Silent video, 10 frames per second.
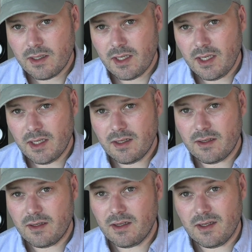
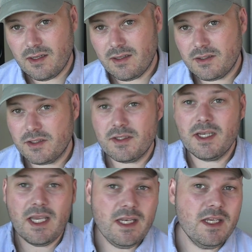And just
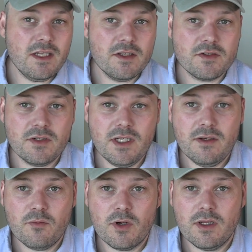like any
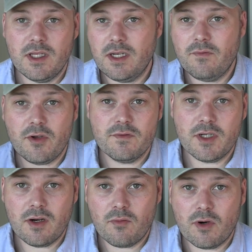industry that involves
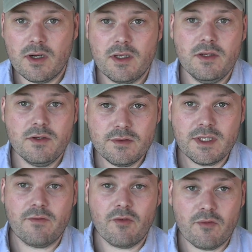hard work, you do
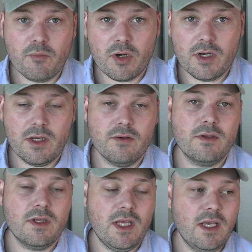suffer from burnout.
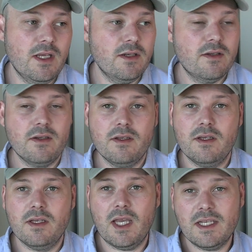And
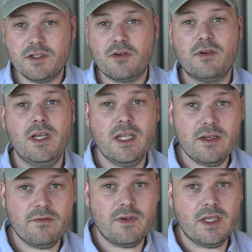as a
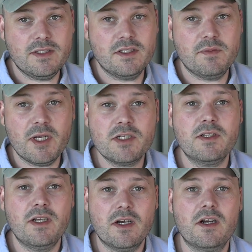creative, it's
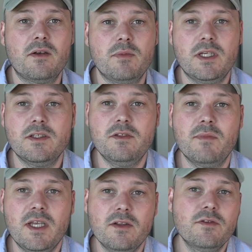especially hard because you
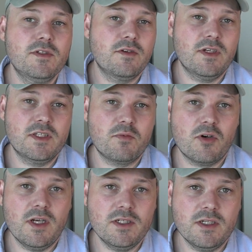might lose your
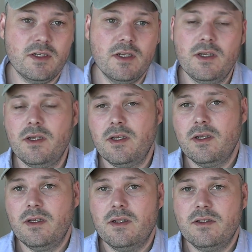inspiration
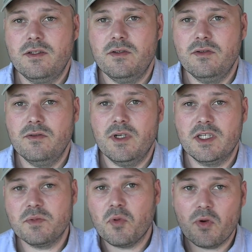to
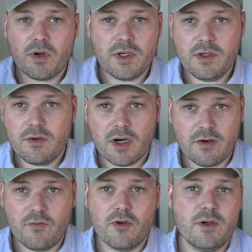explore new
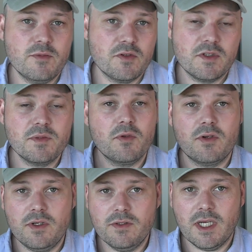art forms or
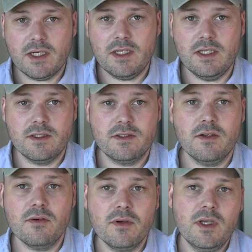explore new techniques.
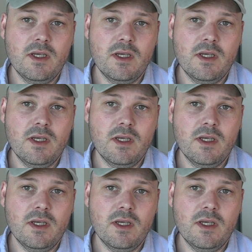So